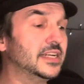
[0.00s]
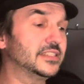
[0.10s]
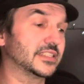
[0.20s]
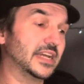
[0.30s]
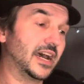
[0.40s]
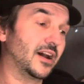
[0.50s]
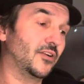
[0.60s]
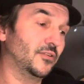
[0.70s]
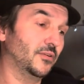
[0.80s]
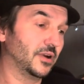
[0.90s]
sides now,
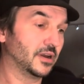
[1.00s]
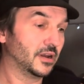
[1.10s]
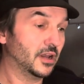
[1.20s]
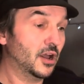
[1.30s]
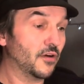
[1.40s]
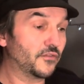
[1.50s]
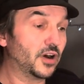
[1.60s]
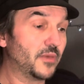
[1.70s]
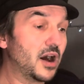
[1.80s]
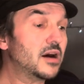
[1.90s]

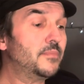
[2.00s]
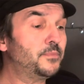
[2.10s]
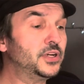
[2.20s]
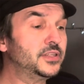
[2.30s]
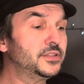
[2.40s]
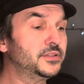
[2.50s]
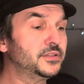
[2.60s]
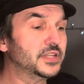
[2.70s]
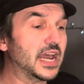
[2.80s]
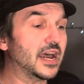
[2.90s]
from up
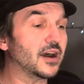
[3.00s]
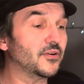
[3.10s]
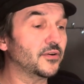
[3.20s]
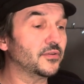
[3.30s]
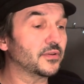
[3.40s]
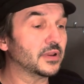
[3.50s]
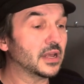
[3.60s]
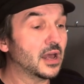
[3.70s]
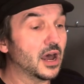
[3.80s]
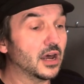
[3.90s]
and
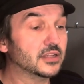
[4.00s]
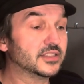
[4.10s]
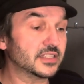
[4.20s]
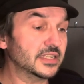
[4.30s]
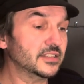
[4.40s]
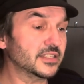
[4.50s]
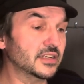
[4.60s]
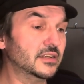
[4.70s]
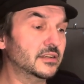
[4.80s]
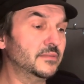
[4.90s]
down, and still
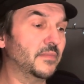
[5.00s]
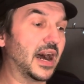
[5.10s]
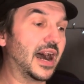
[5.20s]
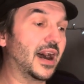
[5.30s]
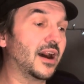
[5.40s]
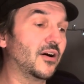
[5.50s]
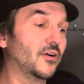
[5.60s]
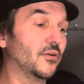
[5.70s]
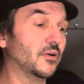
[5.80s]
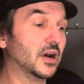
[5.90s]
somehow
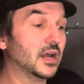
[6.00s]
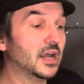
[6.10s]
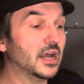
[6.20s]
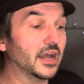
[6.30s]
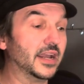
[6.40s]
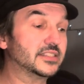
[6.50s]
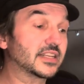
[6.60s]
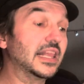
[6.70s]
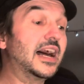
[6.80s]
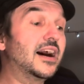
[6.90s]
it's
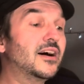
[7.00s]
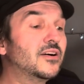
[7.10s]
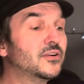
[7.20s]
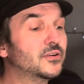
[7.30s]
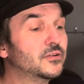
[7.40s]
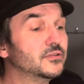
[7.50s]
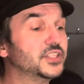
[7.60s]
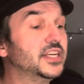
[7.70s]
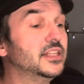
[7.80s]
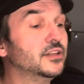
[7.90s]

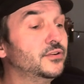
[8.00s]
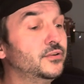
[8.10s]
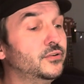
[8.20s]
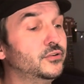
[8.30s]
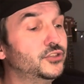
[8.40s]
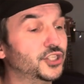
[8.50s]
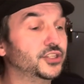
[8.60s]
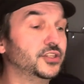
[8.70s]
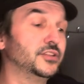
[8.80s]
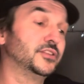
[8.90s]
clouds,
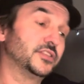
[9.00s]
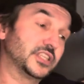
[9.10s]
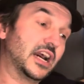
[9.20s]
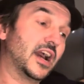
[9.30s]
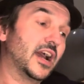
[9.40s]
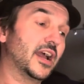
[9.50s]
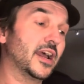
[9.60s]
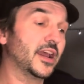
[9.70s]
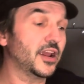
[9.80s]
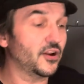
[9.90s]
illusions
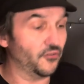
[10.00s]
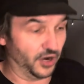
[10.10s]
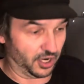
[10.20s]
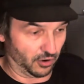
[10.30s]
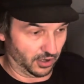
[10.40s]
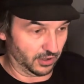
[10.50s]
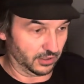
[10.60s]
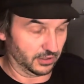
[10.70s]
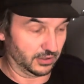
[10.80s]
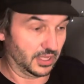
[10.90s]
I
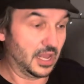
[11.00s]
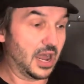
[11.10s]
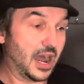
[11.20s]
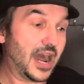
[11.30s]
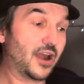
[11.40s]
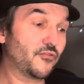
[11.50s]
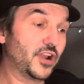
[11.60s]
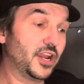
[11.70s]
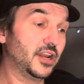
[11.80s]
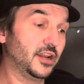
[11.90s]
recall. I
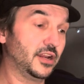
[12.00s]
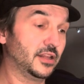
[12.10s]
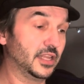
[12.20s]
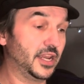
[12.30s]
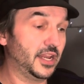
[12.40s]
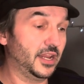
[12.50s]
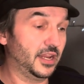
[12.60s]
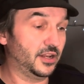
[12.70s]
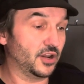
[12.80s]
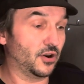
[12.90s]

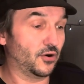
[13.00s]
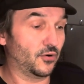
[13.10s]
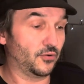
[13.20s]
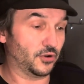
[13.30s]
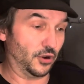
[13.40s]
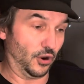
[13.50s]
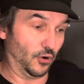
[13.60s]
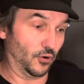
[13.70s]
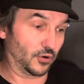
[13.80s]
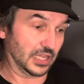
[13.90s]
really don't
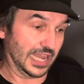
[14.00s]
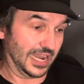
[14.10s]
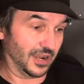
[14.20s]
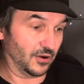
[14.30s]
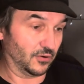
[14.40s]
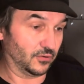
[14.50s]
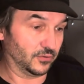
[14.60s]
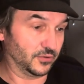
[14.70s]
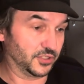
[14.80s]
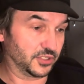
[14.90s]
know
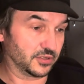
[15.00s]
clouds